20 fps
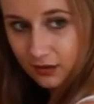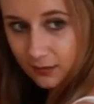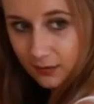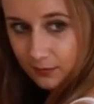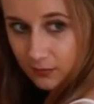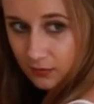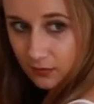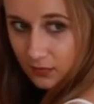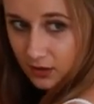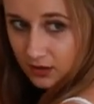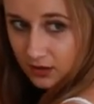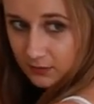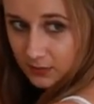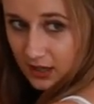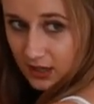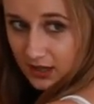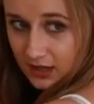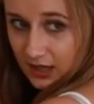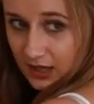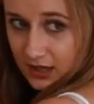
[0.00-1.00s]
I might be
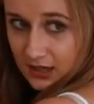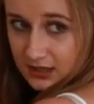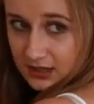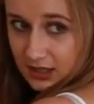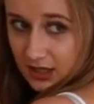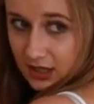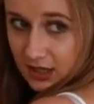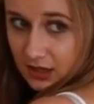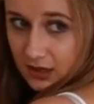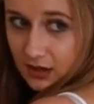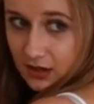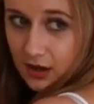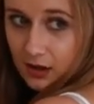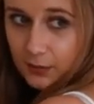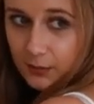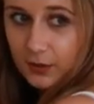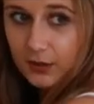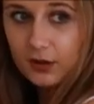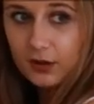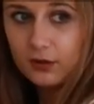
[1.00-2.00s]
able to get it taken up, I